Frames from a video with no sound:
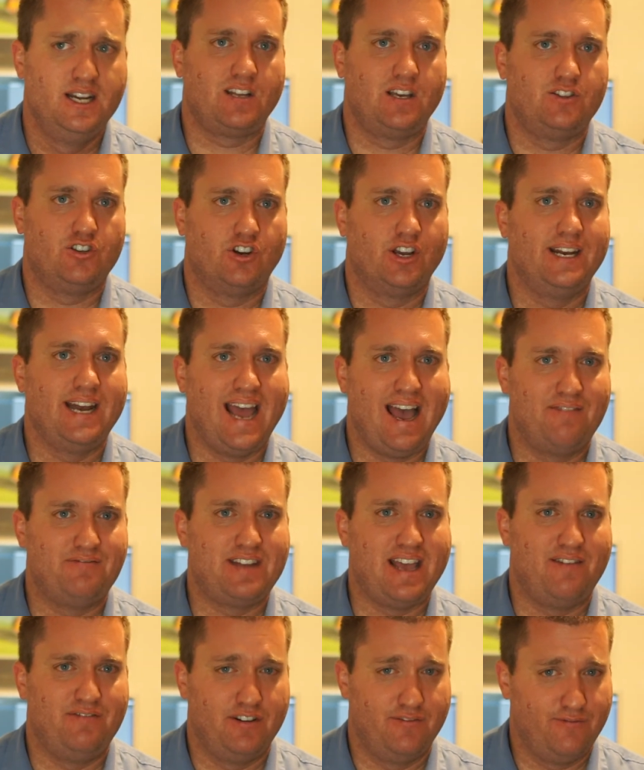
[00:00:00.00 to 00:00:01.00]
They're going to have
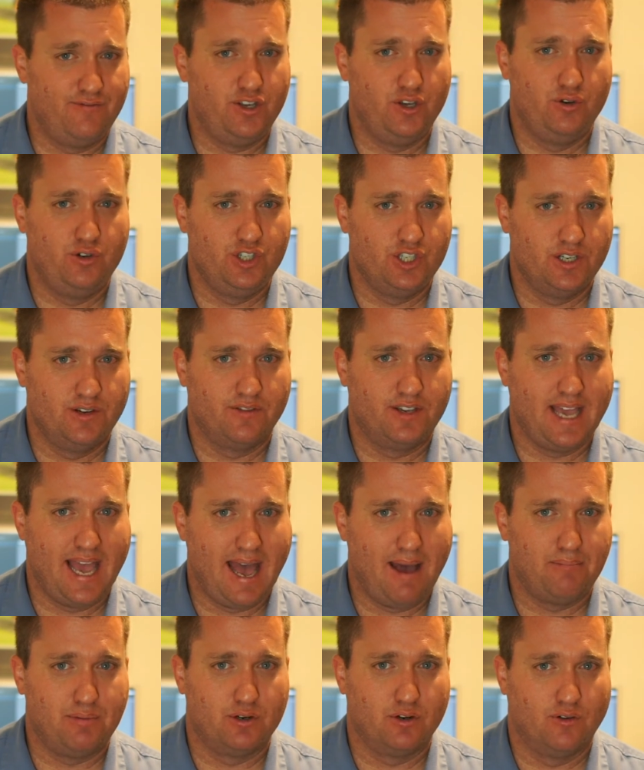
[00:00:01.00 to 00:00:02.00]
an infusion of
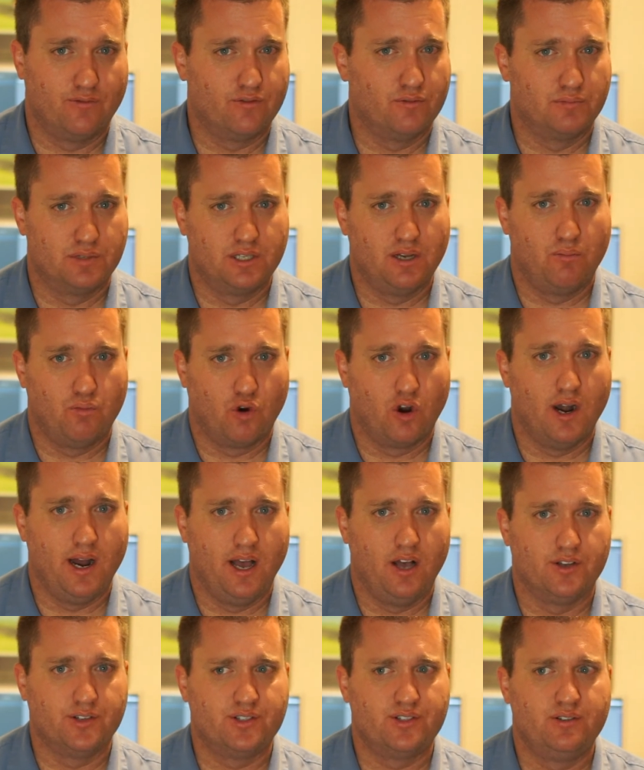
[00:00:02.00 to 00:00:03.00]
capital from somewhere
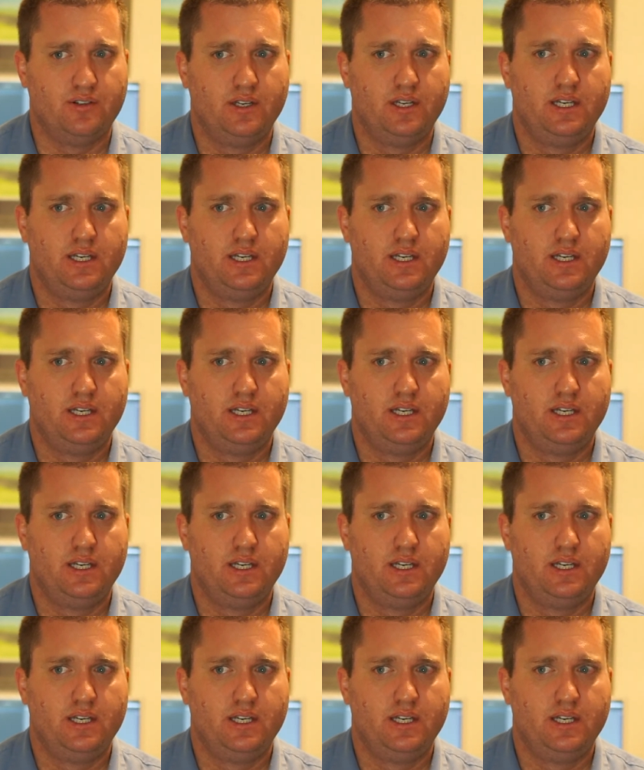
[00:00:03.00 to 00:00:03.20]
else.